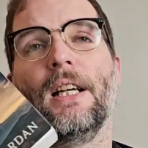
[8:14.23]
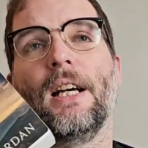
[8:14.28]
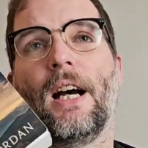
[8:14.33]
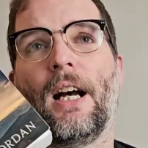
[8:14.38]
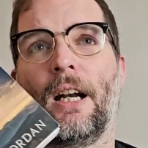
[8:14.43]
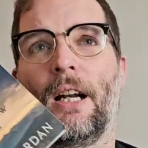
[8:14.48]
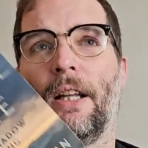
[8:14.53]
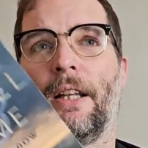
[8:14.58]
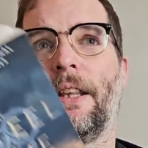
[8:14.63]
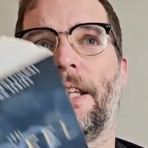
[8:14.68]

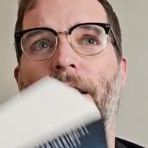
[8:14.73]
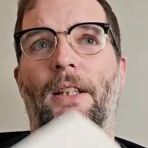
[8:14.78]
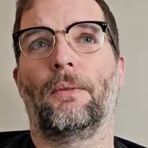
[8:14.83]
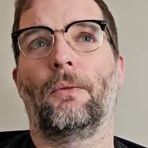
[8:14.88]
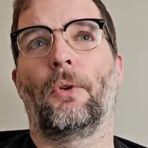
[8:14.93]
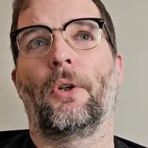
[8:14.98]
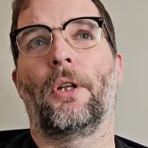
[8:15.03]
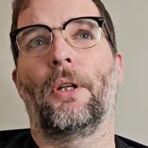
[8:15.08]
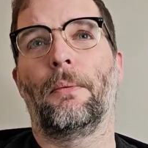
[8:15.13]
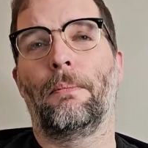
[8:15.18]
And I think
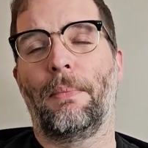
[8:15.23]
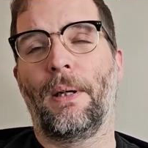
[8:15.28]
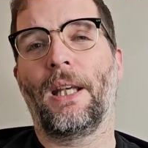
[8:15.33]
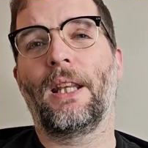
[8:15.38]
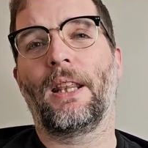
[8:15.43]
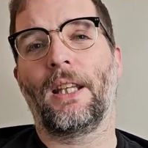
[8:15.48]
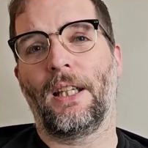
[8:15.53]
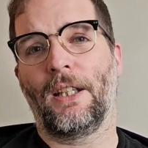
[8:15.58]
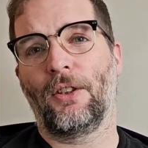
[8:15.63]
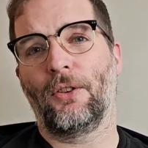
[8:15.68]
one of the big
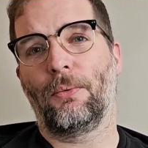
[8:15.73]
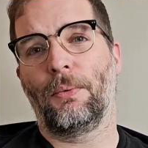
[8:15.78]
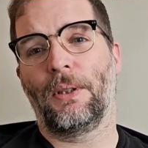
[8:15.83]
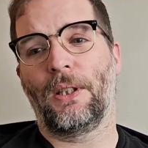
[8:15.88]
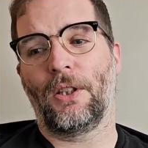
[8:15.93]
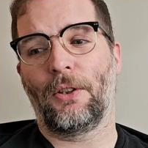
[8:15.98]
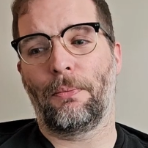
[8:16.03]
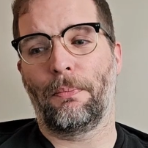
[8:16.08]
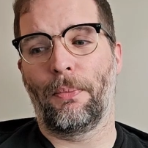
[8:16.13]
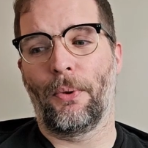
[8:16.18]
things with
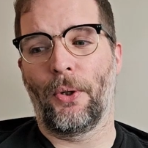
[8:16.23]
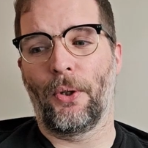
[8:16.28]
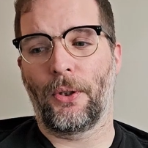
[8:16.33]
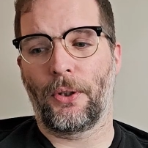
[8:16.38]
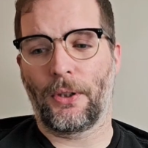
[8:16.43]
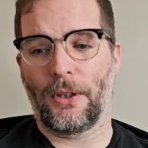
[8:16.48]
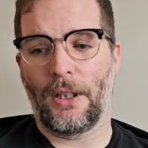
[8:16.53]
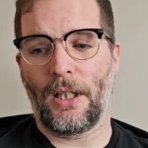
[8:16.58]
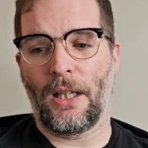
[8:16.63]
this book